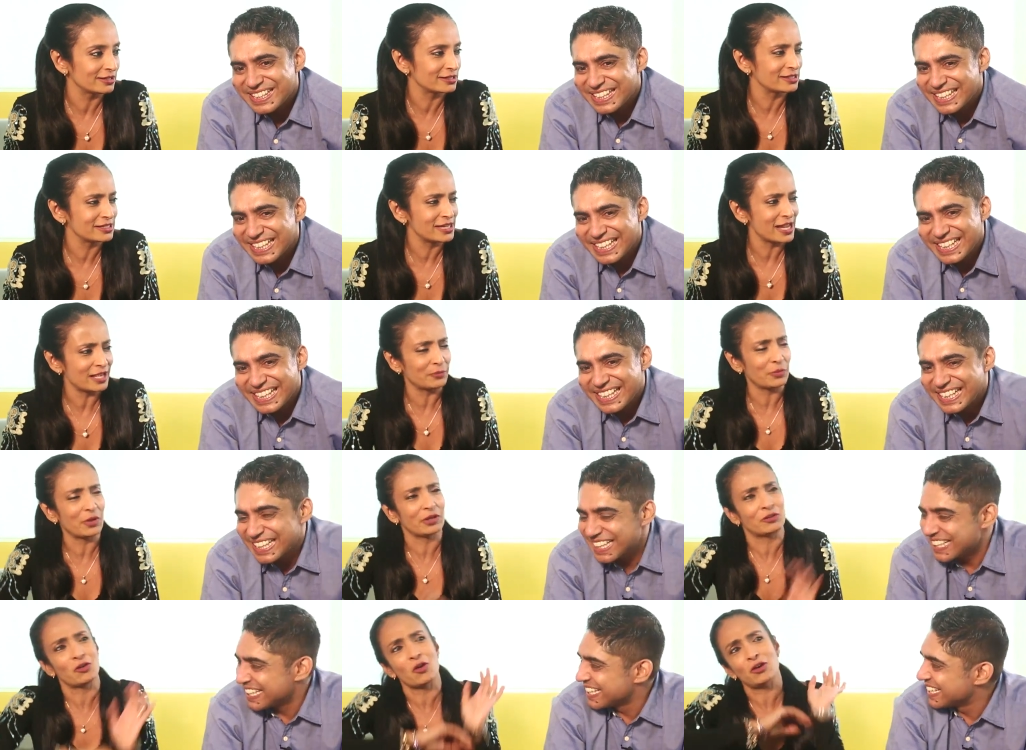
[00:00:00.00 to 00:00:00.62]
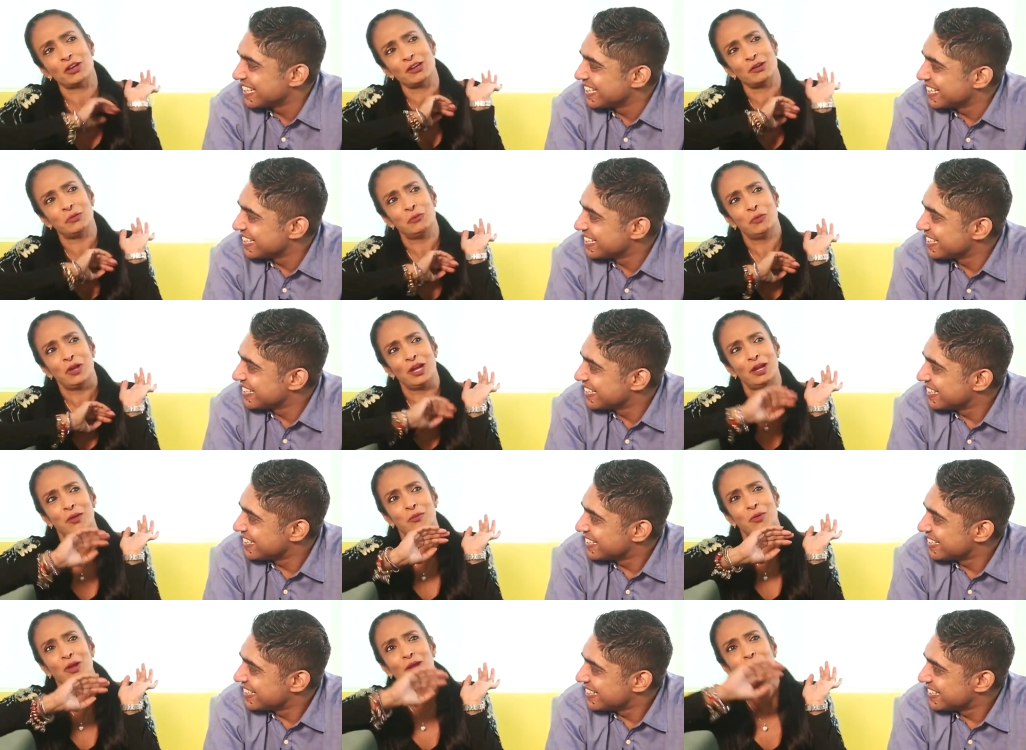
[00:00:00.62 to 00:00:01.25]
Speaker 1: this is like, we're talking
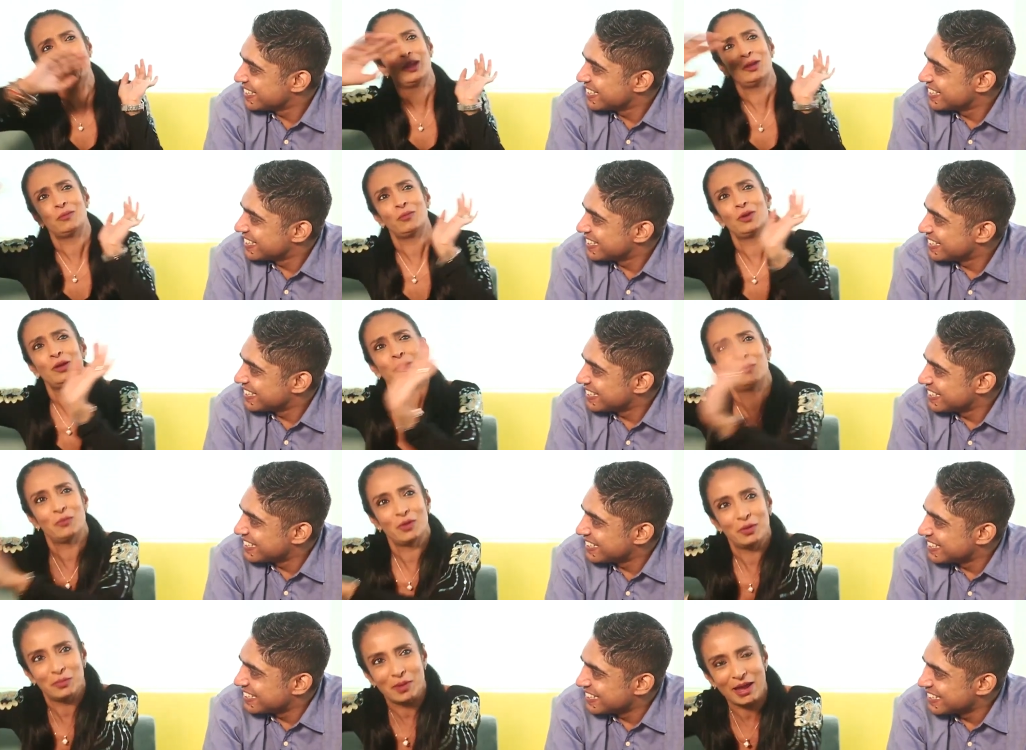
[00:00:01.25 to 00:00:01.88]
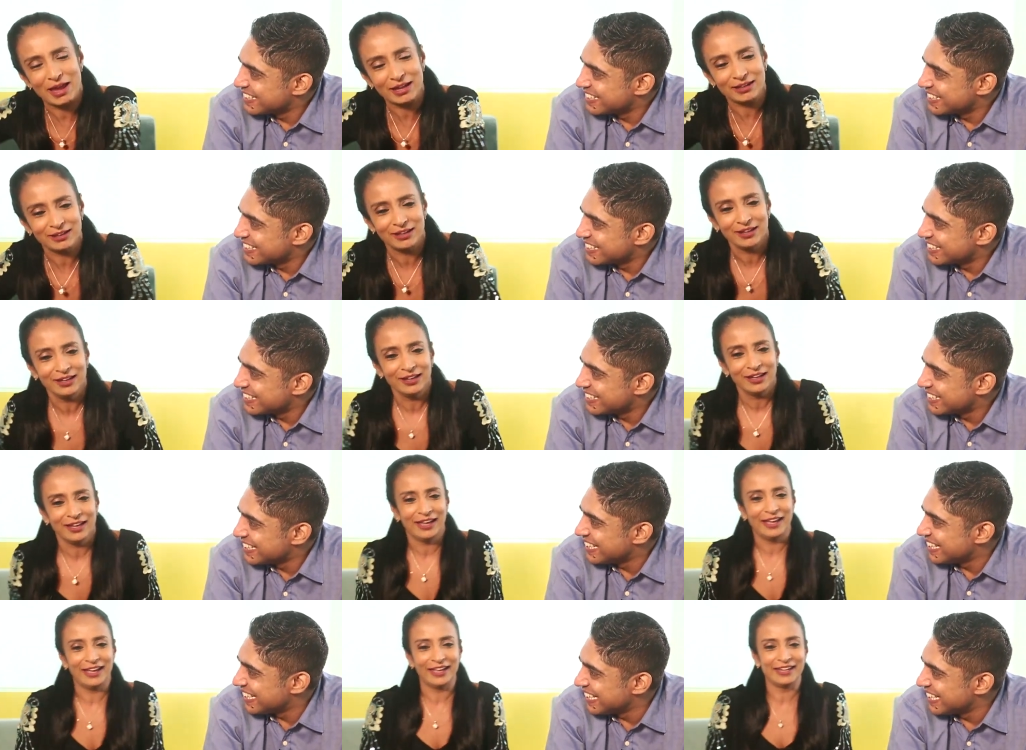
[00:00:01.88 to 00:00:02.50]
way back.
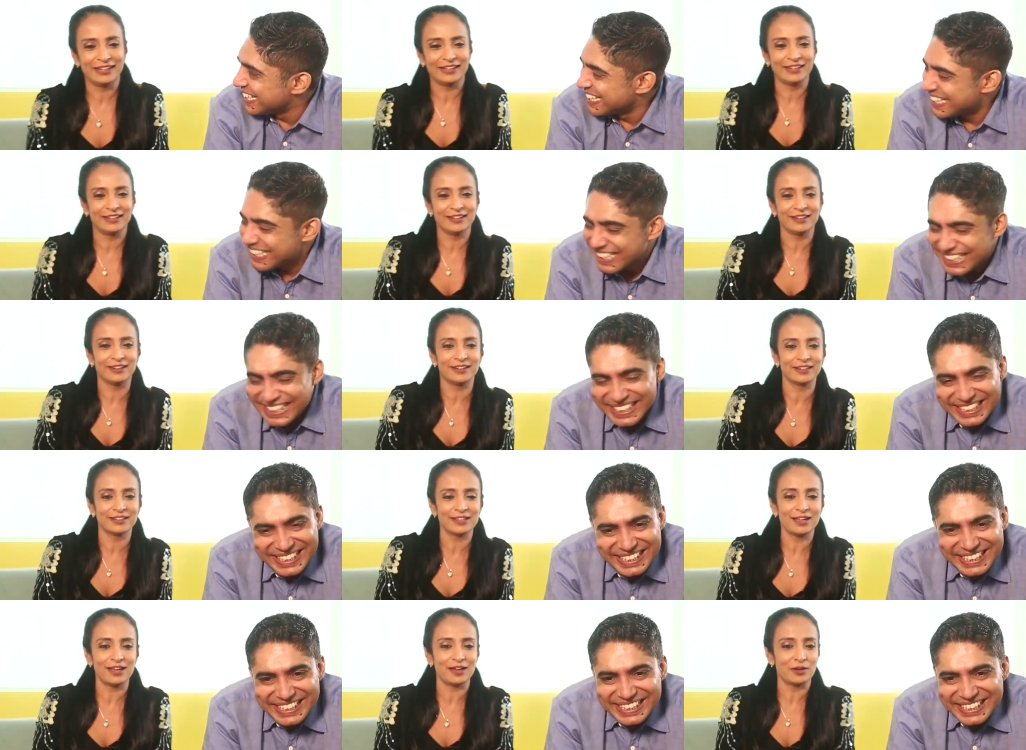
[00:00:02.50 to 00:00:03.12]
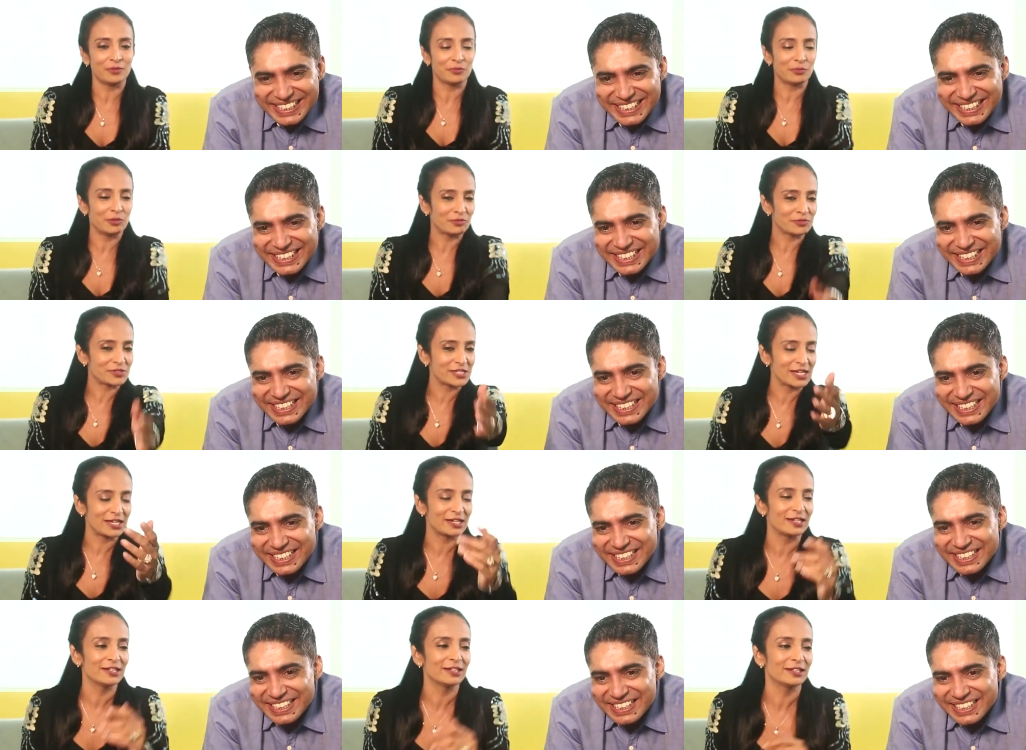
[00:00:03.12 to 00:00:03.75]
And we've
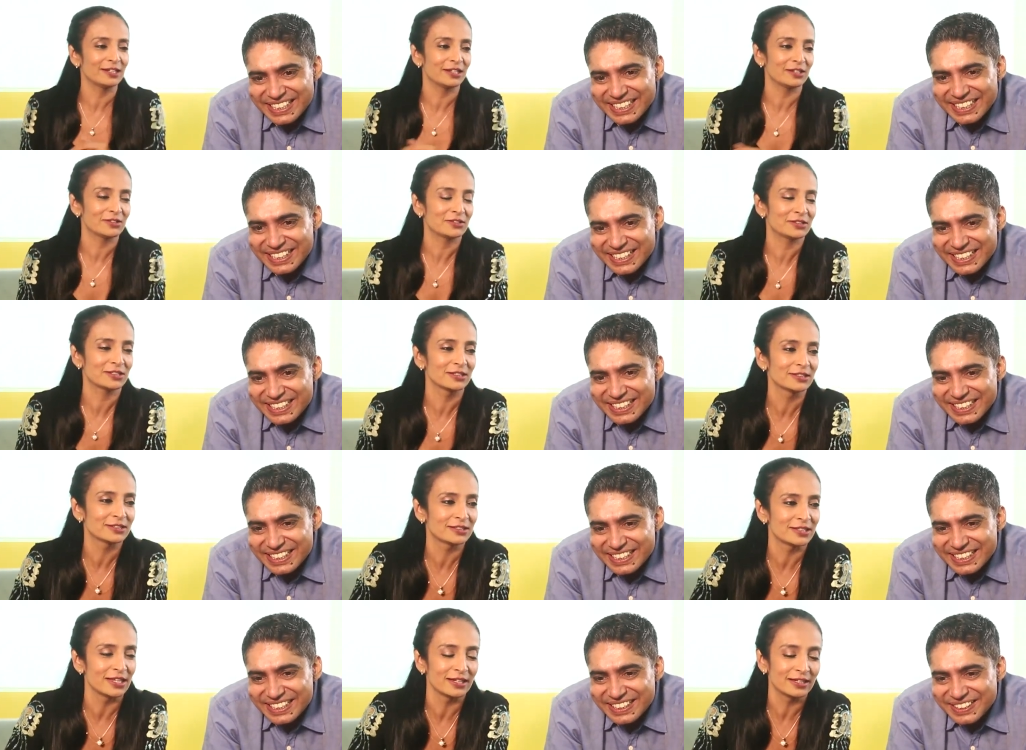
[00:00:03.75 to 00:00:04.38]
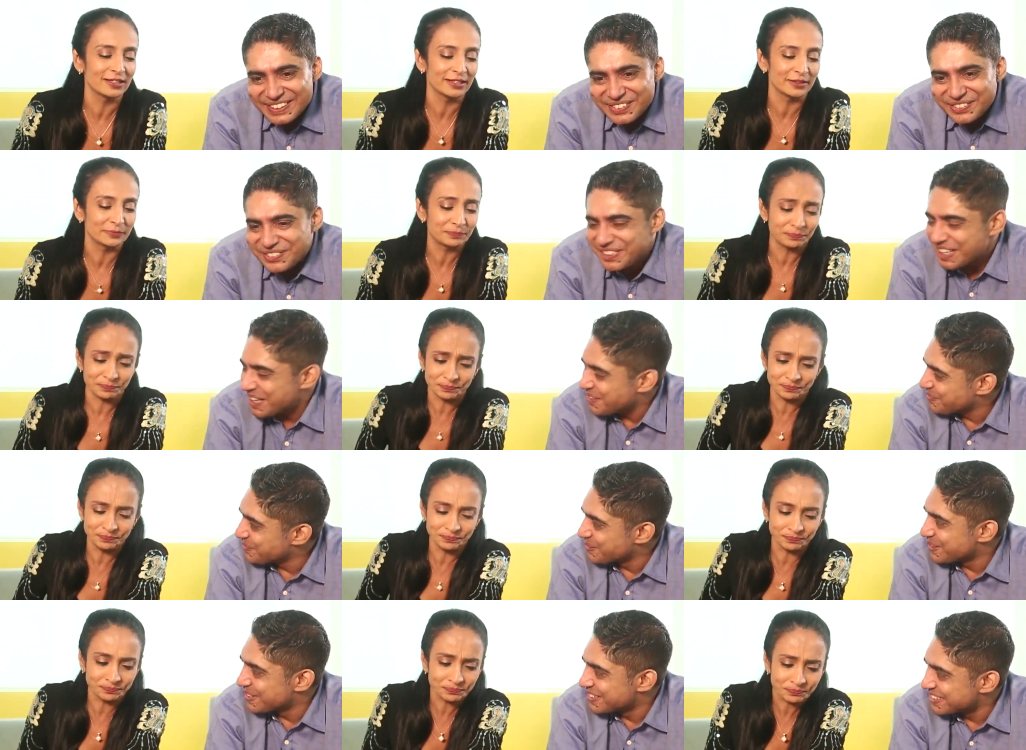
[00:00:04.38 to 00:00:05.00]
stayed in touch since then.
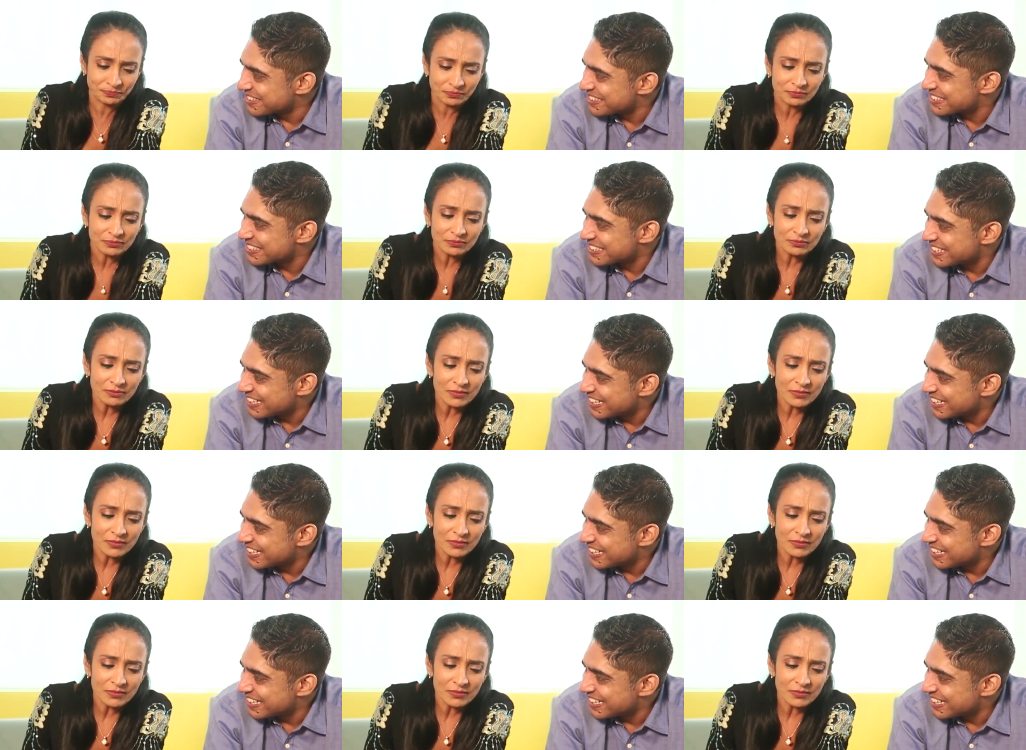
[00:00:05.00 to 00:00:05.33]
And